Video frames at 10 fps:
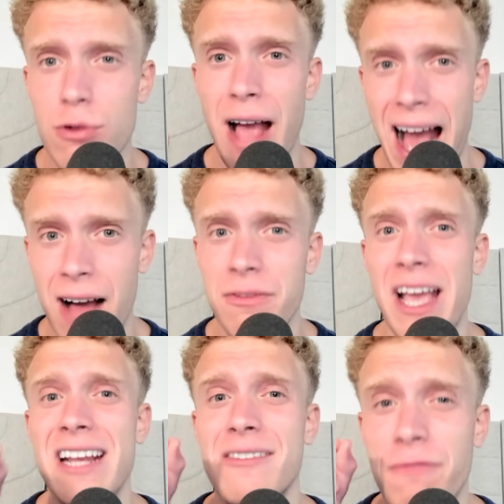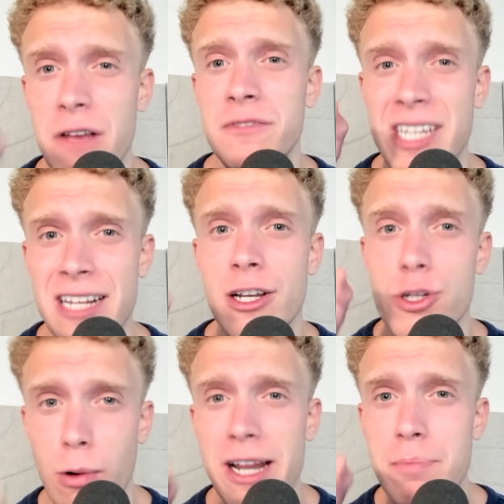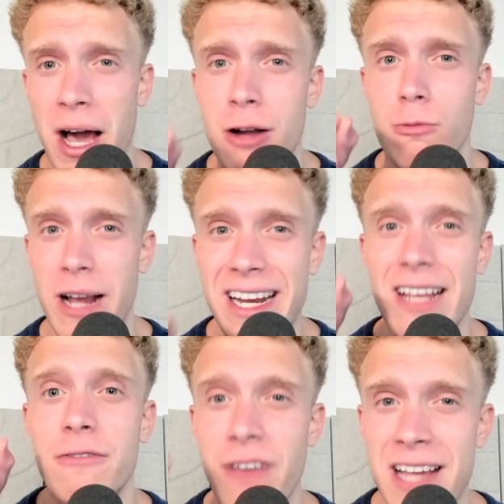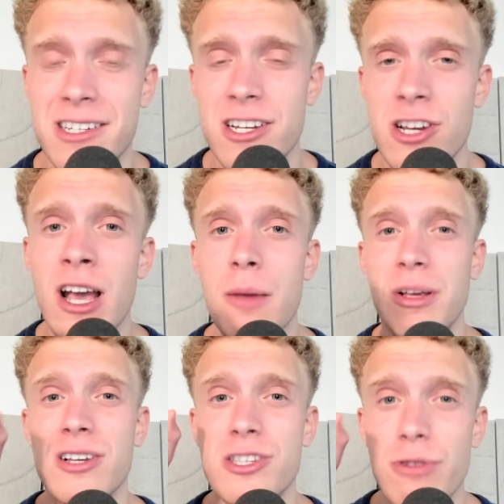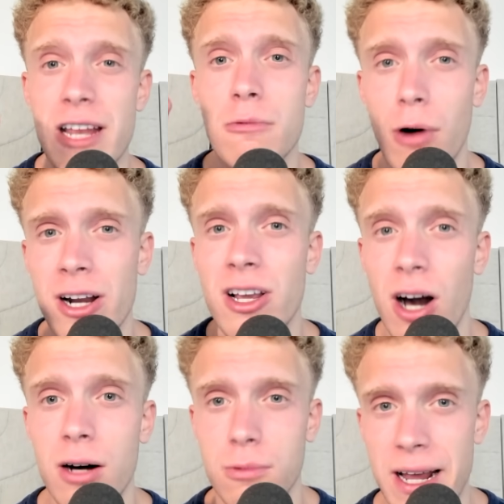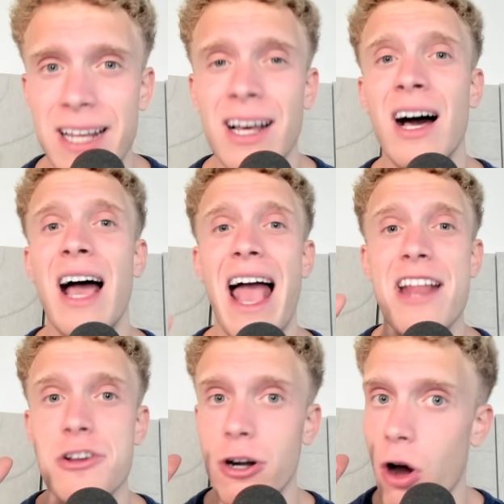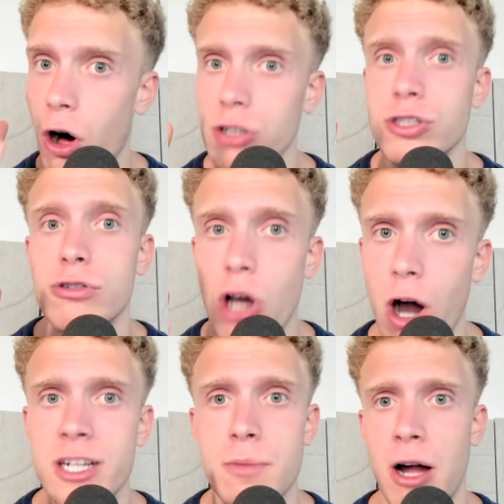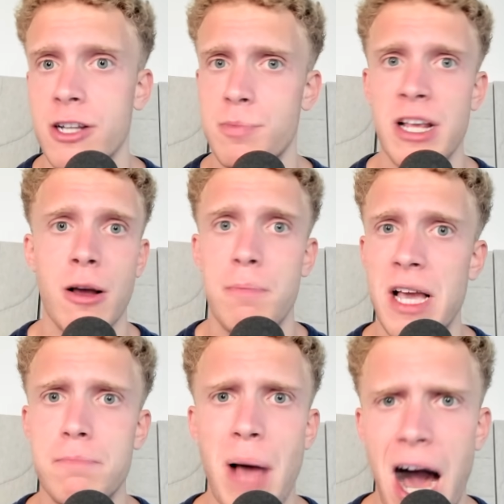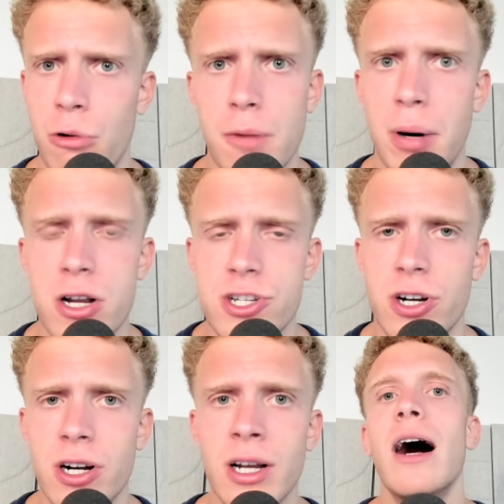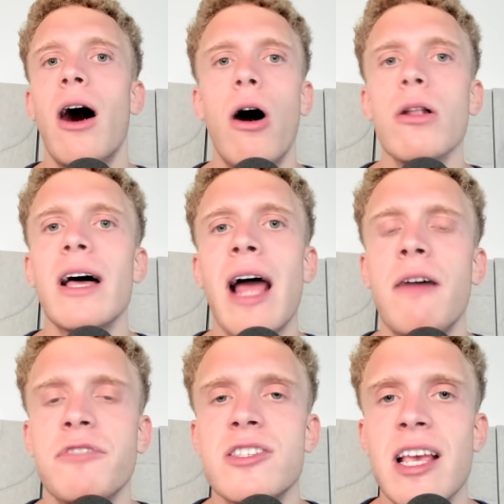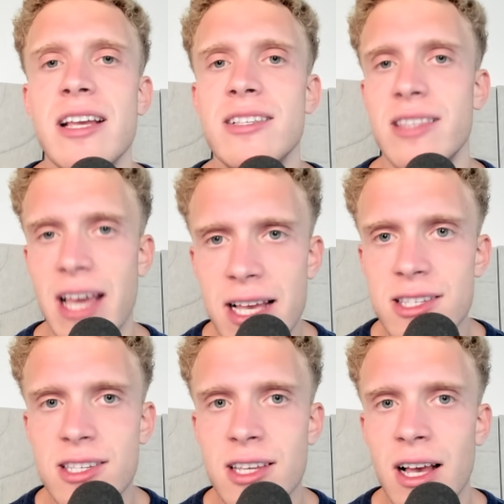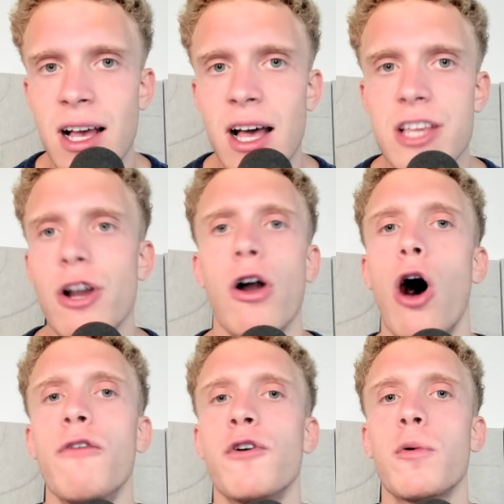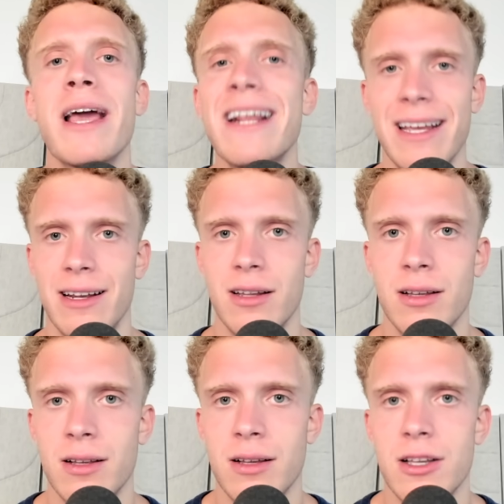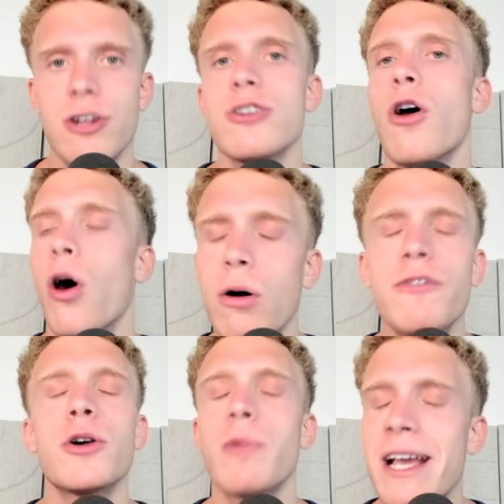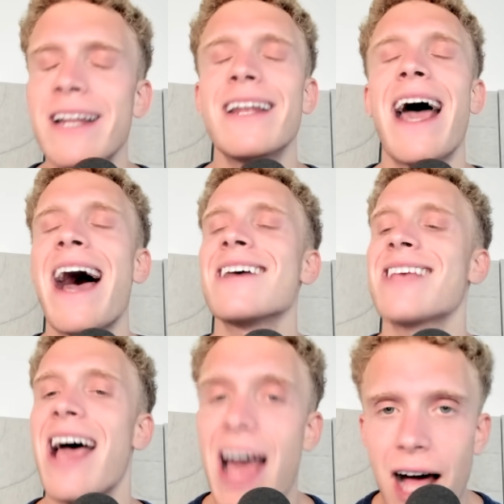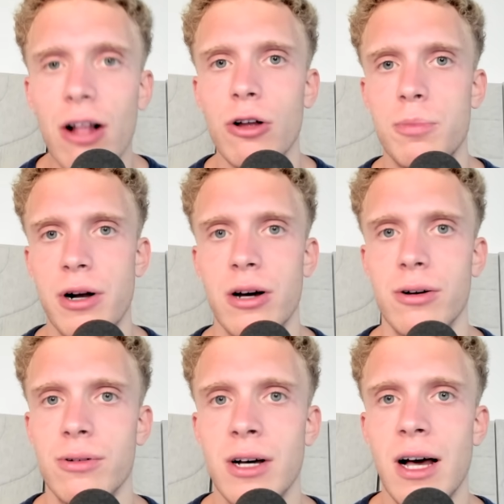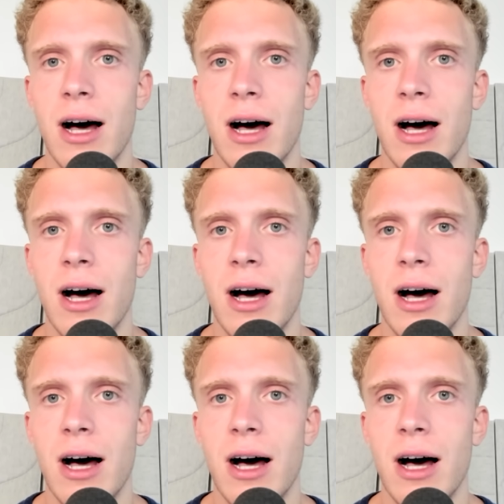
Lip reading: have a 15 to 20 pound weight advantage because you didn't want to cut weight and you're also talked about as being a big power puncher, all I have to say is this, you're overrated. You're overrated as hell, bro.